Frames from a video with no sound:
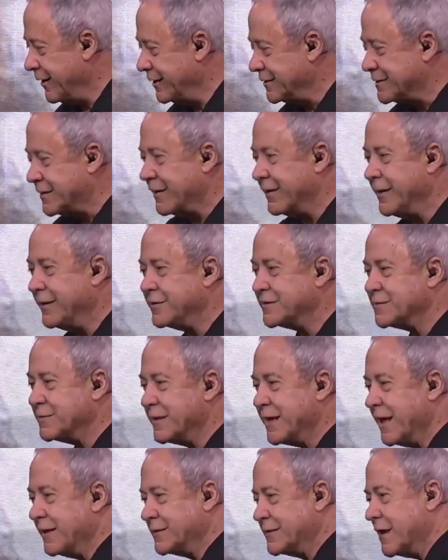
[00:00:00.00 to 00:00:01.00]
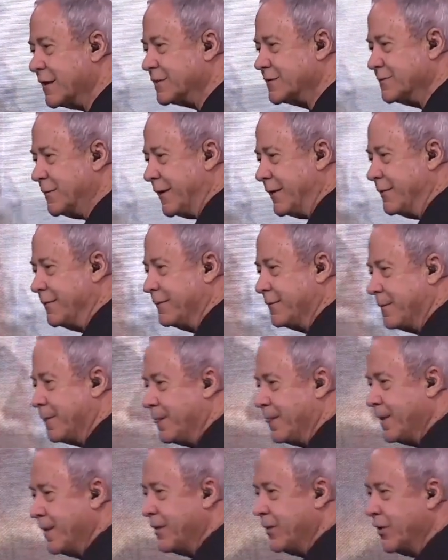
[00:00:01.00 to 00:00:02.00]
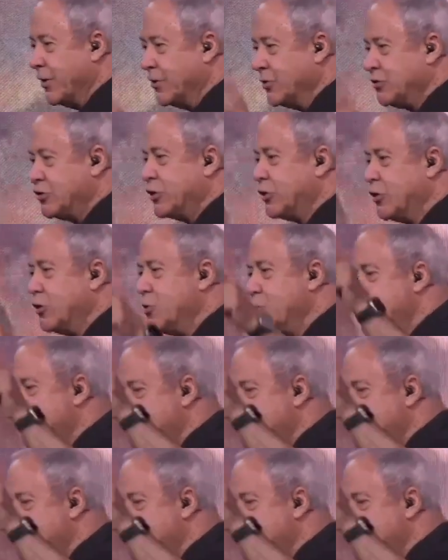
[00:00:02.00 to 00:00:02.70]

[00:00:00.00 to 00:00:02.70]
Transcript: So here's what that tells me. 2